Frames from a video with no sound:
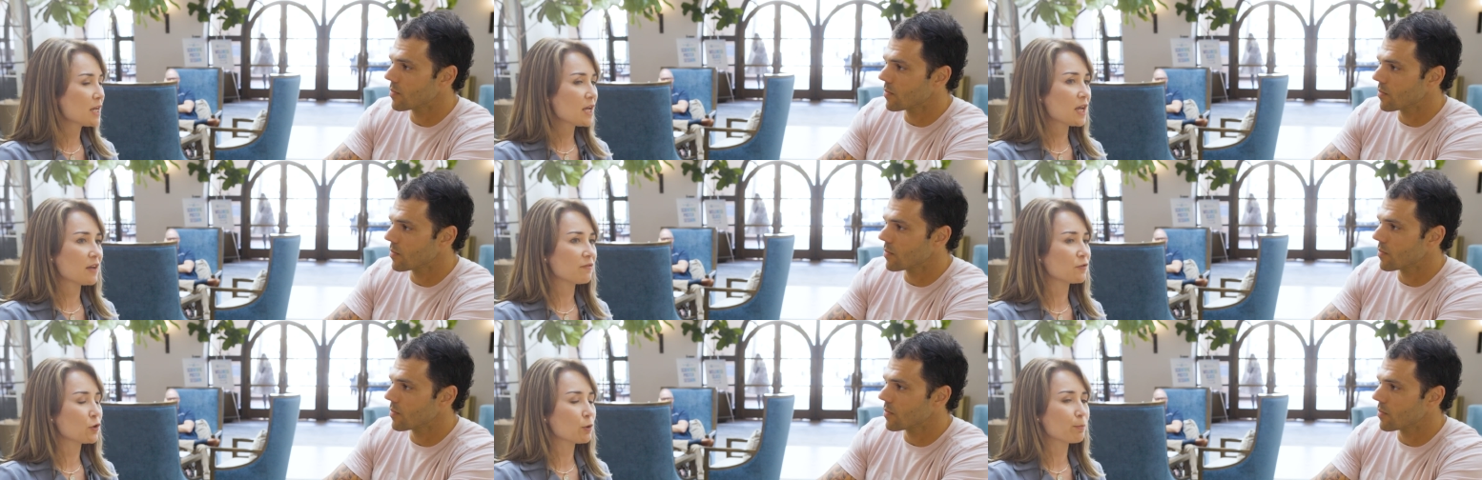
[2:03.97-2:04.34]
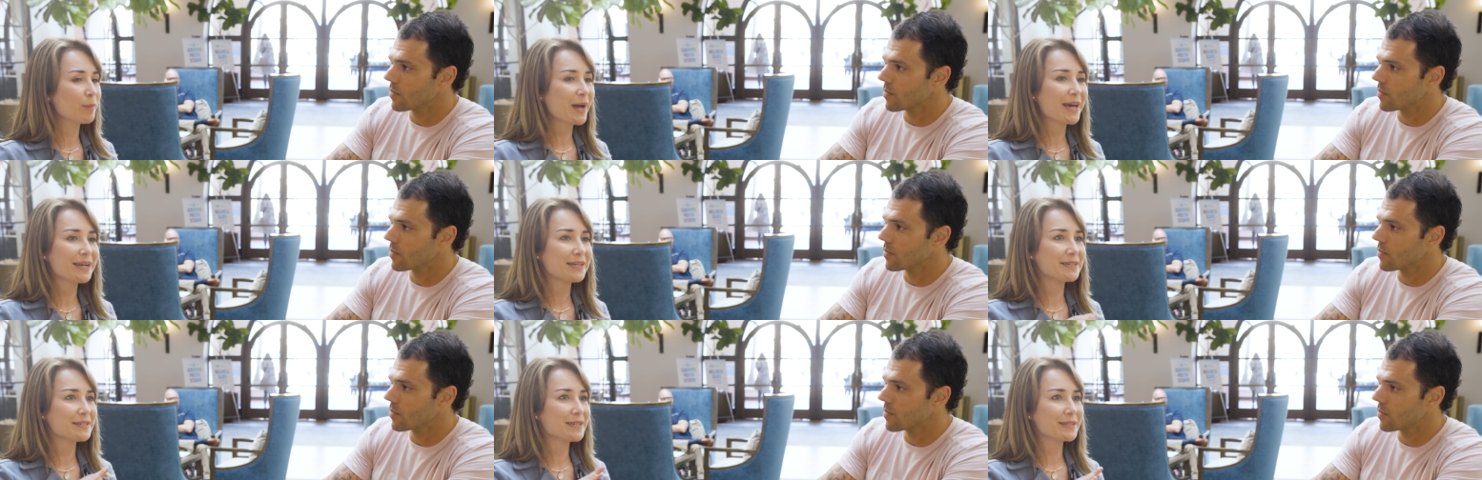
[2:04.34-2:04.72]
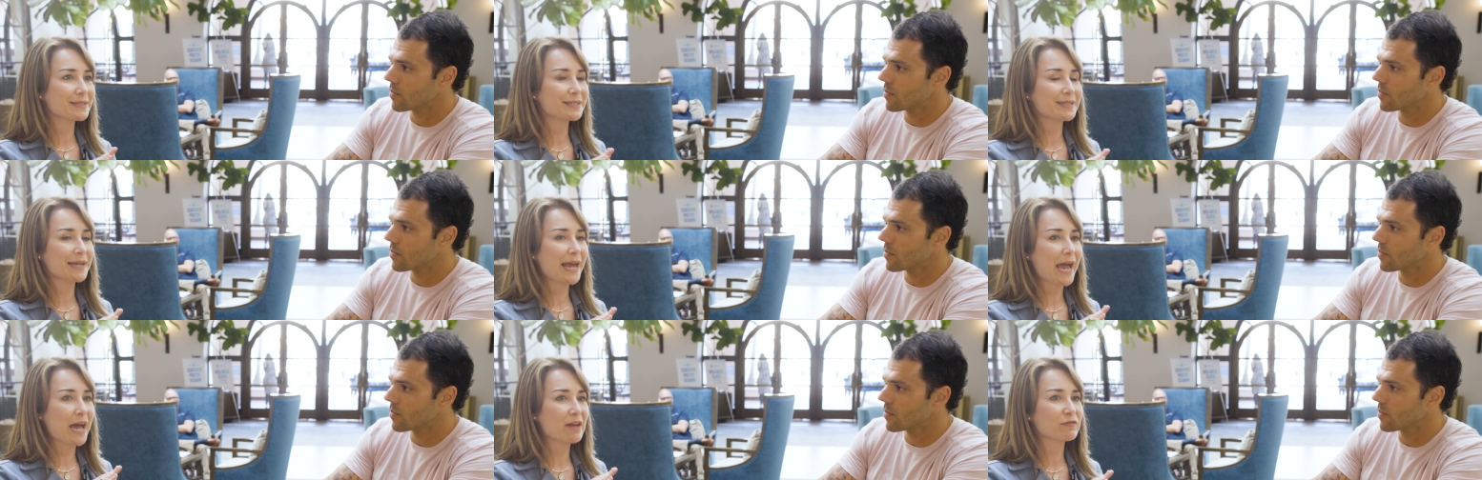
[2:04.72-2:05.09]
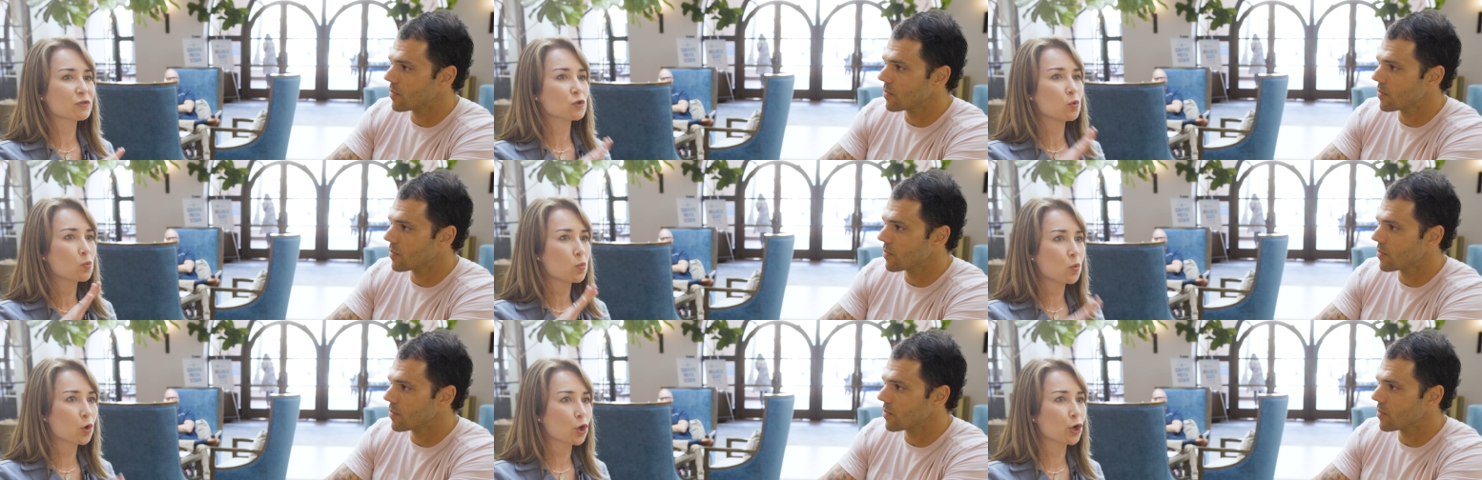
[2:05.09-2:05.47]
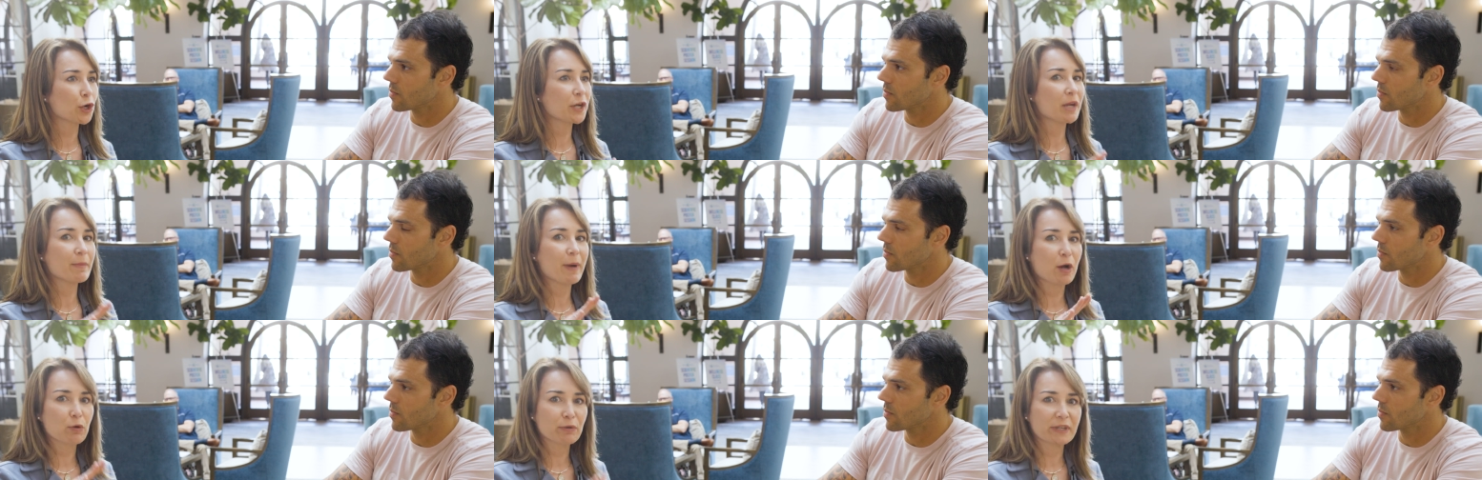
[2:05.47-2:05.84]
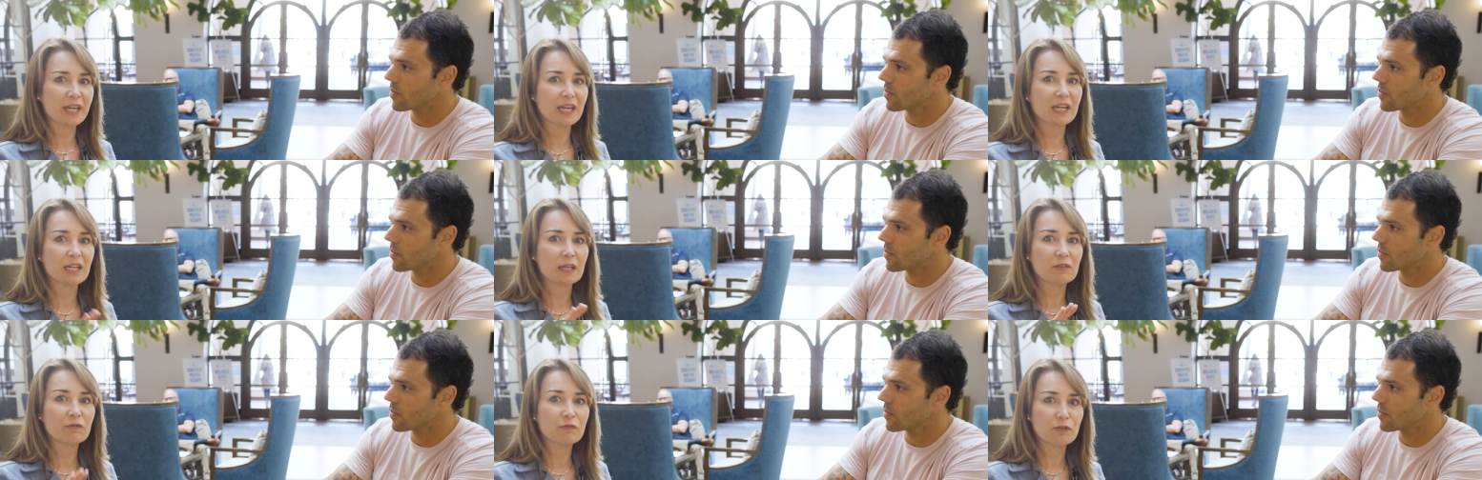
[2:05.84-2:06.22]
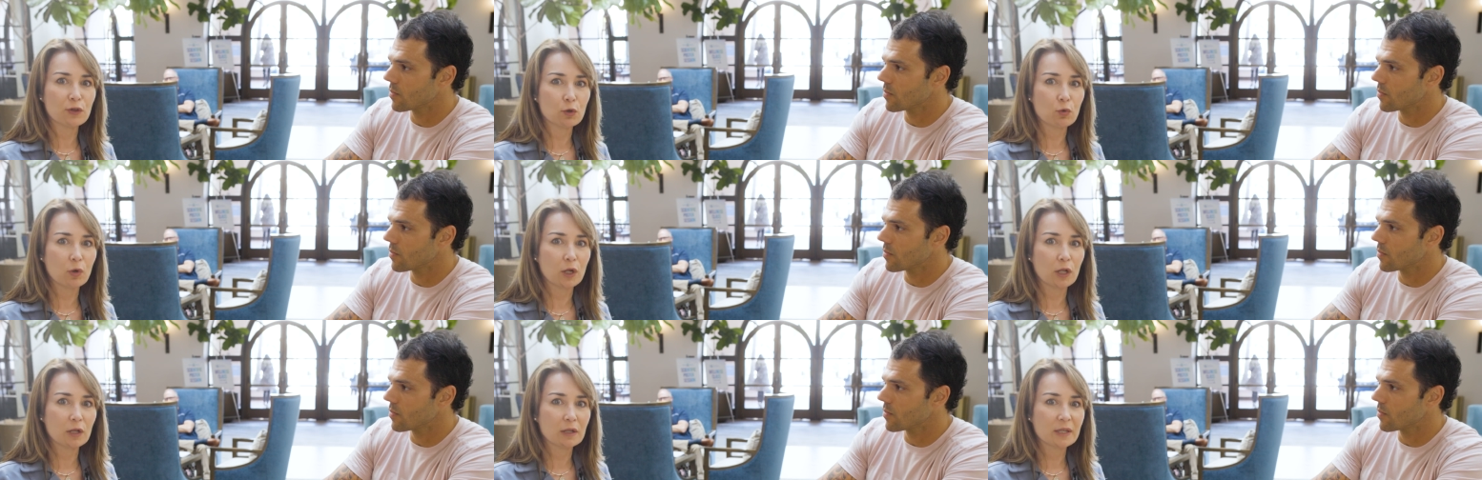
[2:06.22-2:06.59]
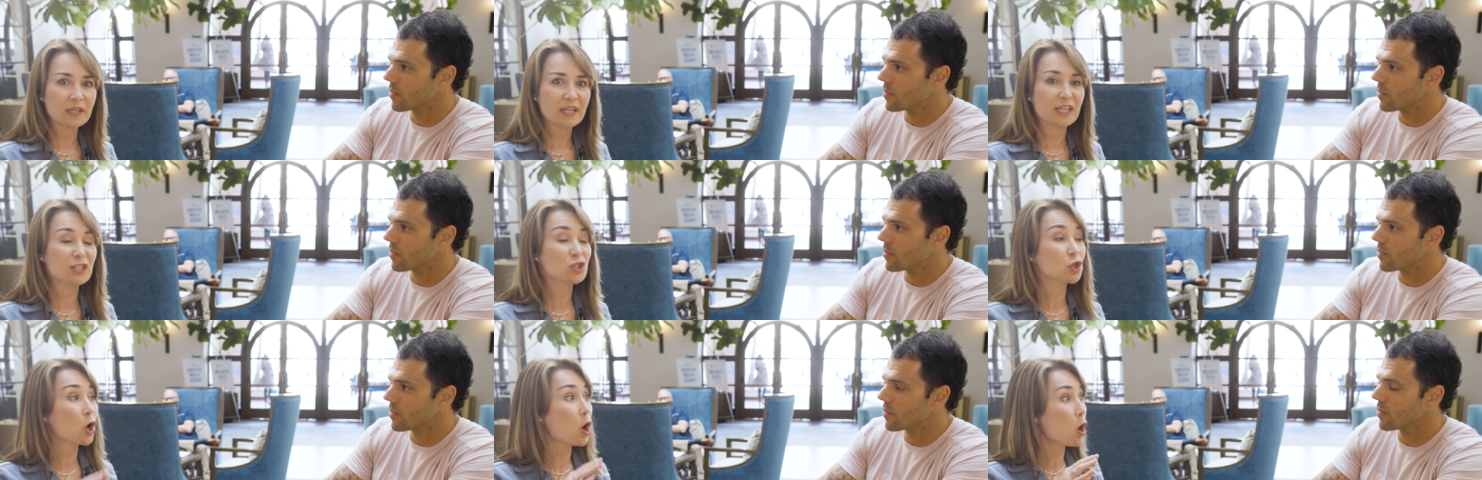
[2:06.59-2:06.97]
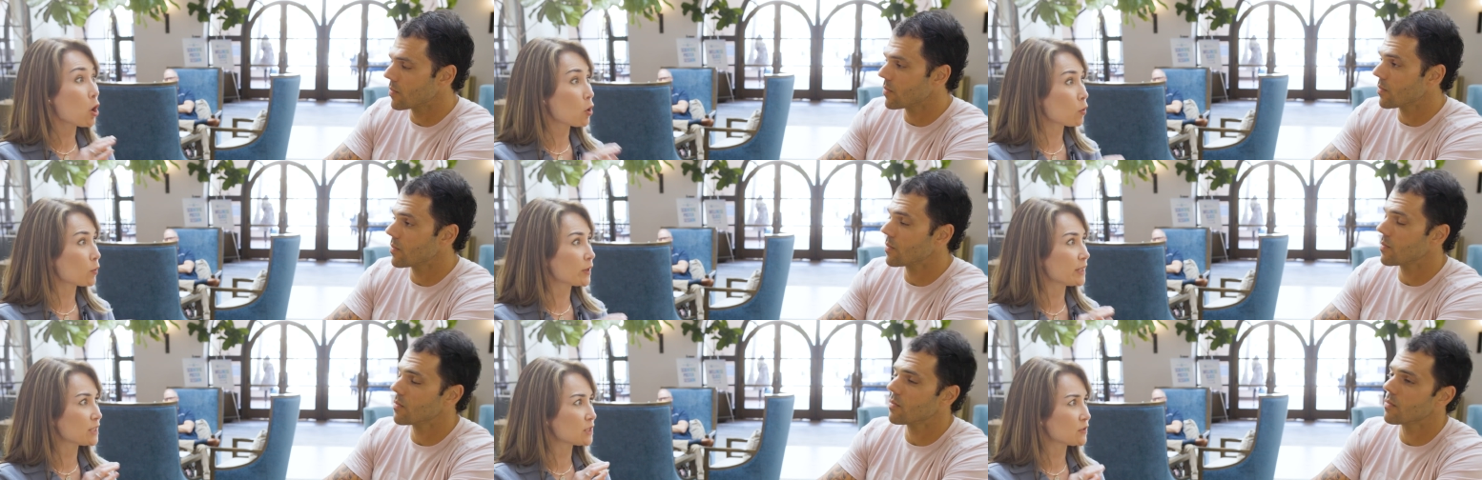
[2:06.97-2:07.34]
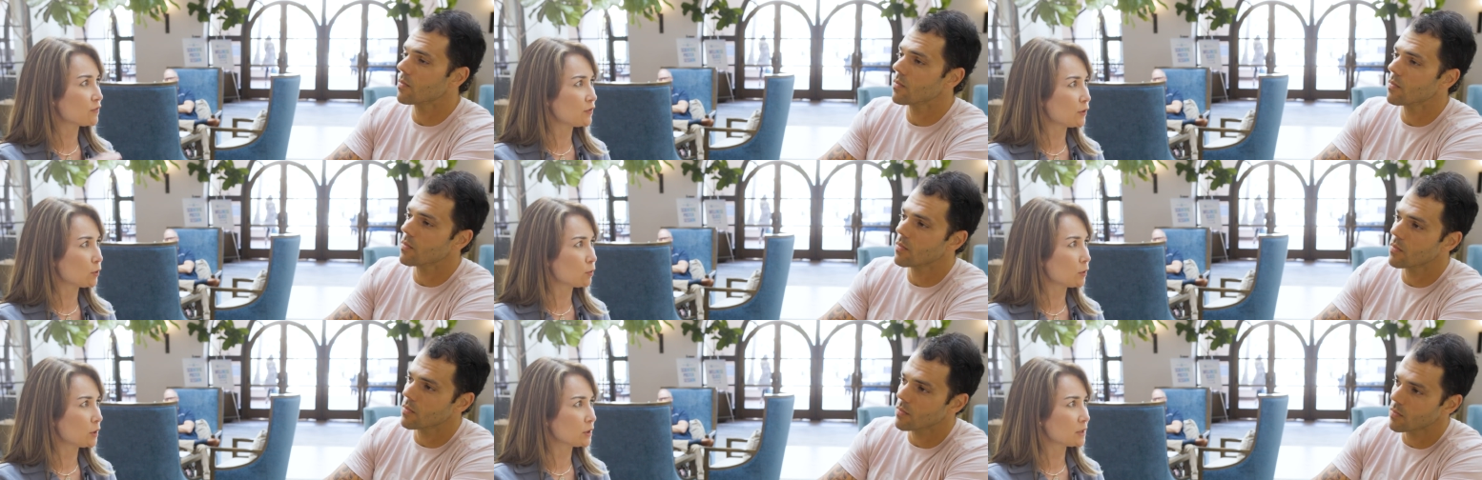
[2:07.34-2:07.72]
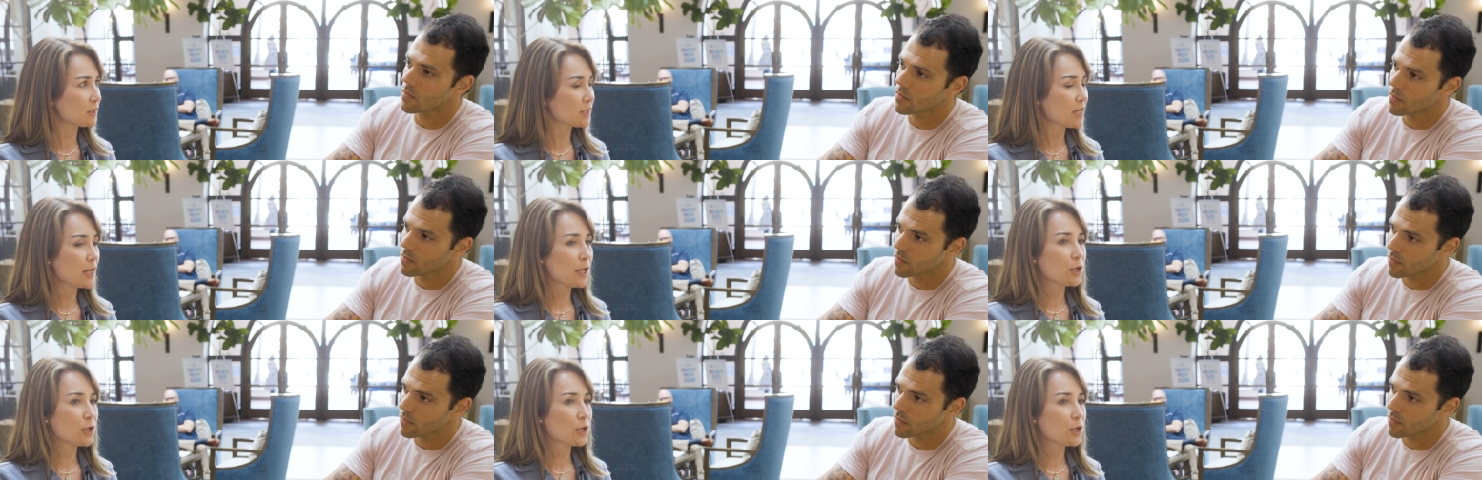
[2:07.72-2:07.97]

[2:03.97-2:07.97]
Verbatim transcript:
Speaker 1: if your body doesn't have to worry about getting fuel. It's always fueled.